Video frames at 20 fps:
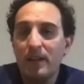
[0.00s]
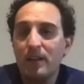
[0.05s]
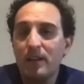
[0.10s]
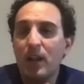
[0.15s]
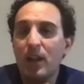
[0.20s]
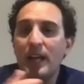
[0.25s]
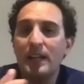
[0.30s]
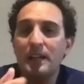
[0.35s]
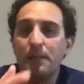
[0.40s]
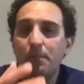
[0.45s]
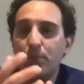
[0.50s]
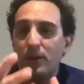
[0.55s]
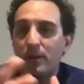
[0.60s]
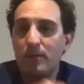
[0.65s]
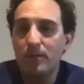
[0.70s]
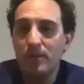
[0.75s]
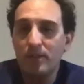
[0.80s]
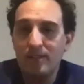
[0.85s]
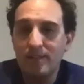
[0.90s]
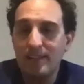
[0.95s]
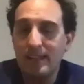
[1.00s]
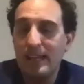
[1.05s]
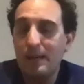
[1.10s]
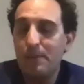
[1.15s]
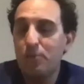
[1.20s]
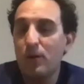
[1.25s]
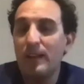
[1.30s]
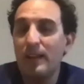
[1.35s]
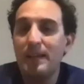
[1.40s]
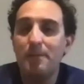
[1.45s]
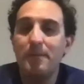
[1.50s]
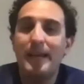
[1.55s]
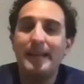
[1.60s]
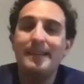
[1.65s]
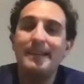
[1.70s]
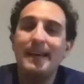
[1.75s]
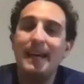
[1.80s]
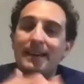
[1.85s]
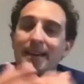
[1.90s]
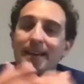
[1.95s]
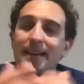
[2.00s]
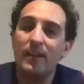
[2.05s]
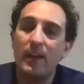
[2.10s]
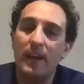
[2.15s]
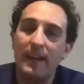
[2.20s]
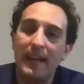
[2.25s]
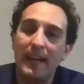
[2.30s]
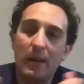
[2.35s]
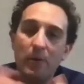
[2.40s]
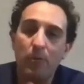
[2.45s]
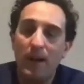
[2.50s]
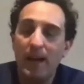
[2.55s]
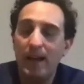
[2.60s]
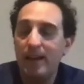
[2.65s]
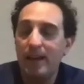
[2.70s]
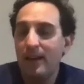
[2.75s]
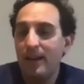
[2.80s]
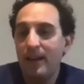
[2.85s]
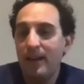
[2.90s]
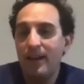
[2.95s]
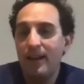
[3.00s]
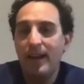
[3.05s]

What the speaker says: lightly put him to sleep while he maintained his own airway.